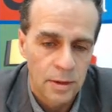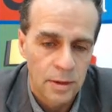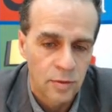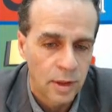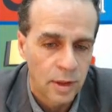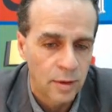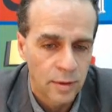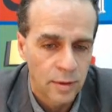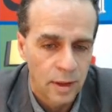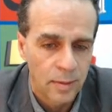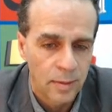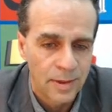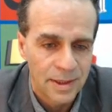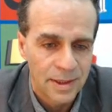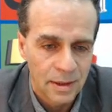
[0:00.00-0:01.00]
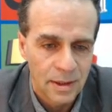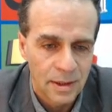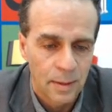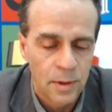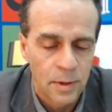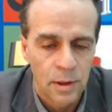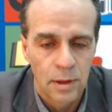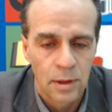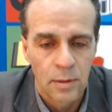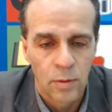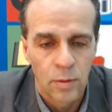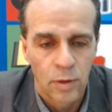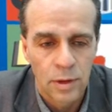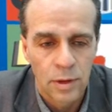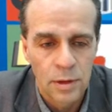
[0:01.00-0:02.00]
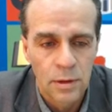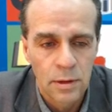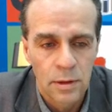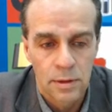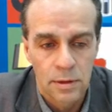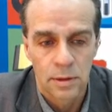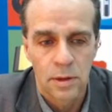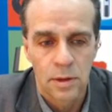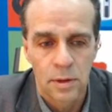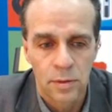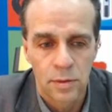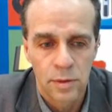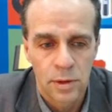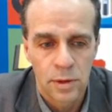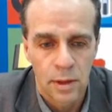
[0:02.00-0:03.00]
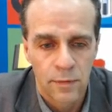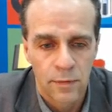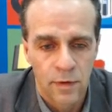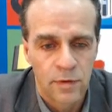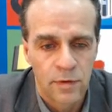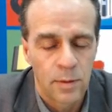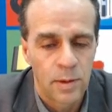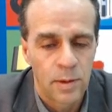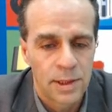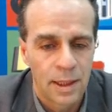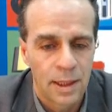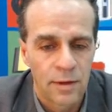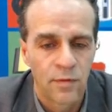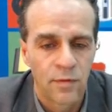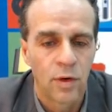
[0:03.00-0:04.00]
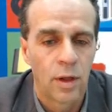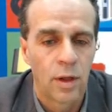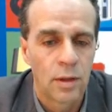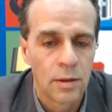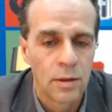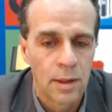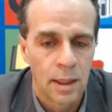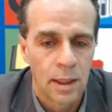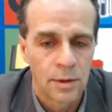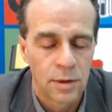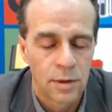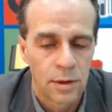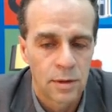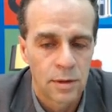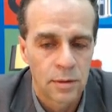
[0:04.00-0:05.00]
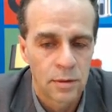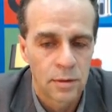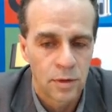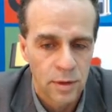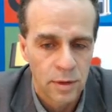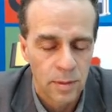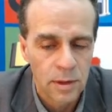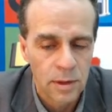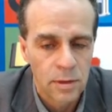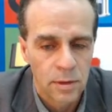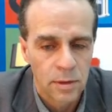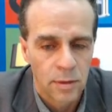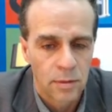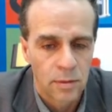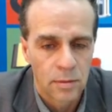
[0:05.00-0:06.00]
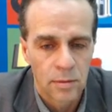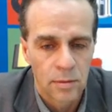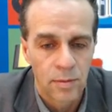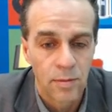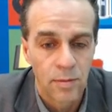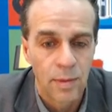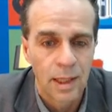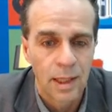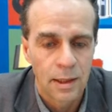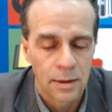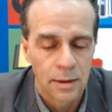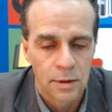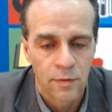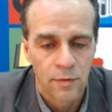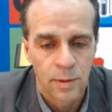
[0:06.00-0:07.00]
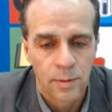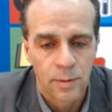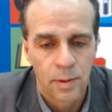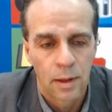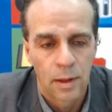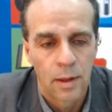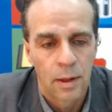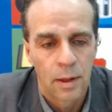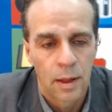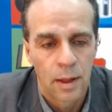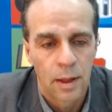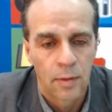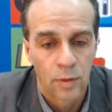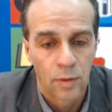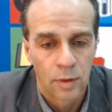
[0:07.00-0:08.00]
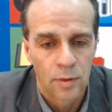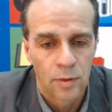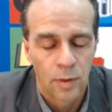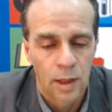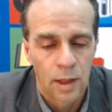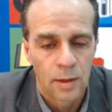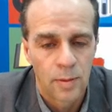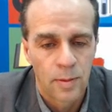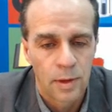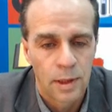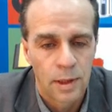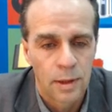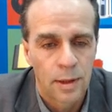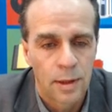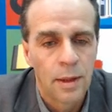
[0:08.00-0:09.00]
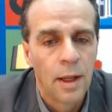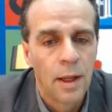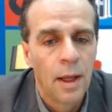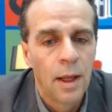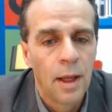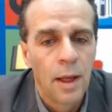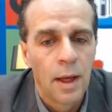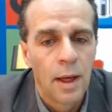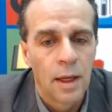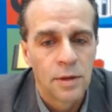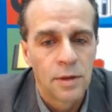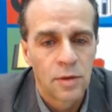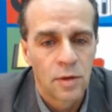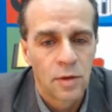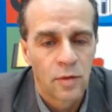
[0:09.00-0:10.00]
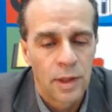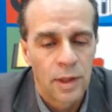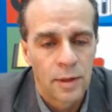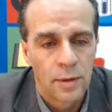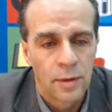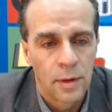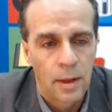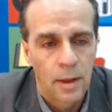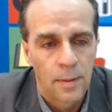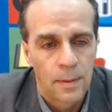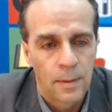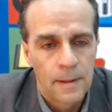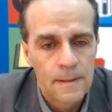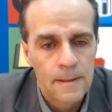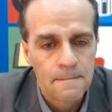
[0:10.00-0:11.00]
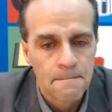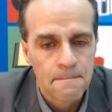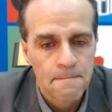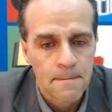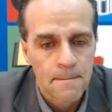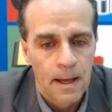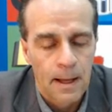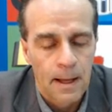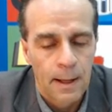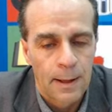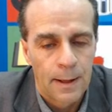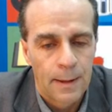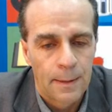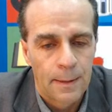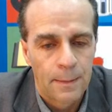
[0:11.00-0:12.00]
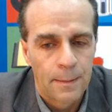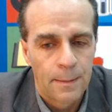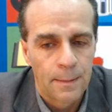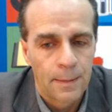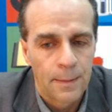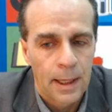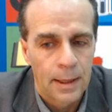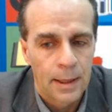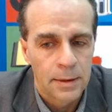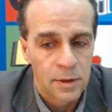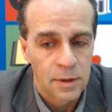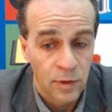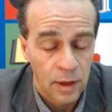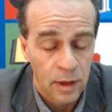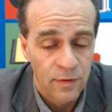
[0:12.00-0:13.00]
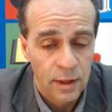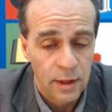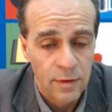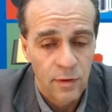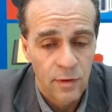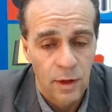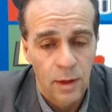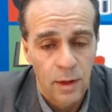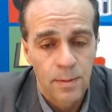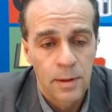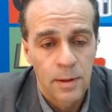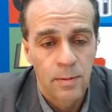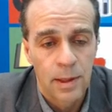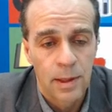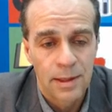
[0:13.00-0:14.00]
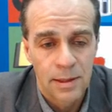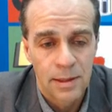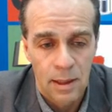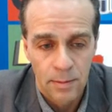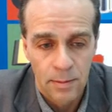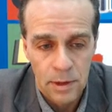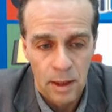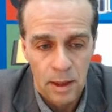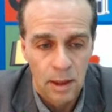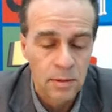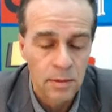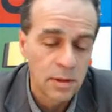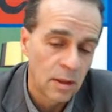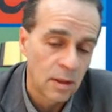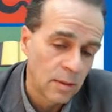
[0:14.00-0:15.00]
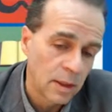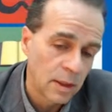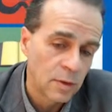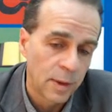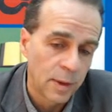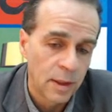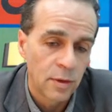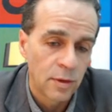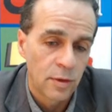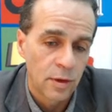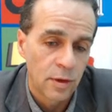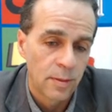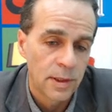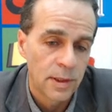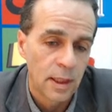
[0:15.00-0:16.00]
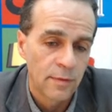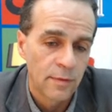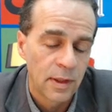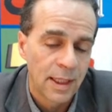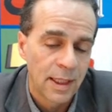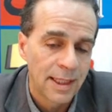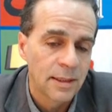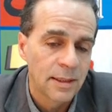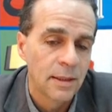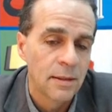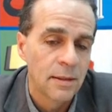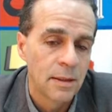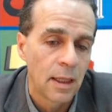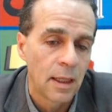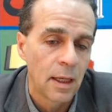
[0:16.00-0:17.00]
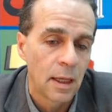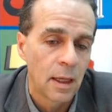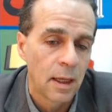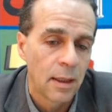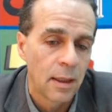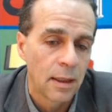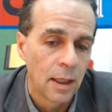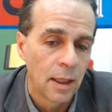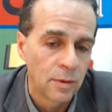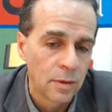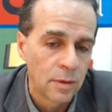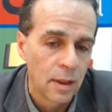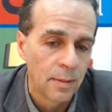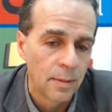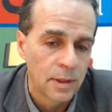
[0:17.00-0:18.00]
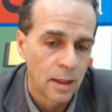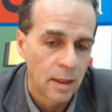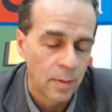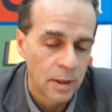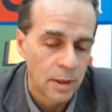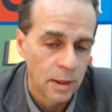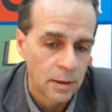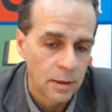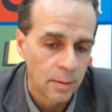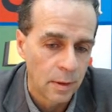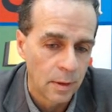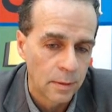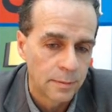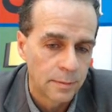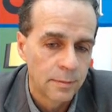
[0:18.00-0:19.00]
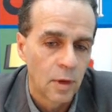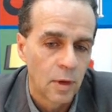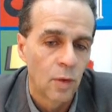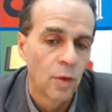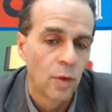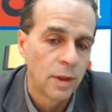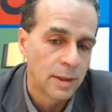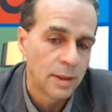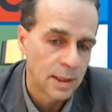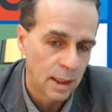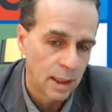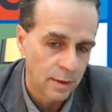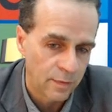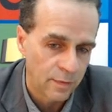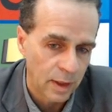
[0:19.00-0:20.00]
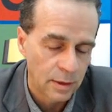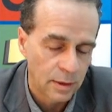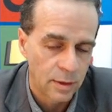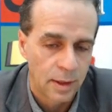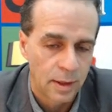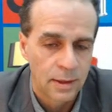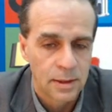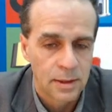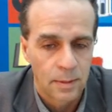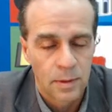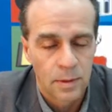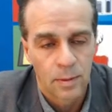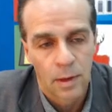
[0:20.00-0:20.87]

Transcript: Radiotherapy is exceptionally important because it's used in 50% of all cancer treatments, so millions of people worldwide per year undergo radiotherapy, and it's a very effective therapy, but sometimes in about 20 to 30% of the cases the outcome is unpredictable or the side effects are unacceptable.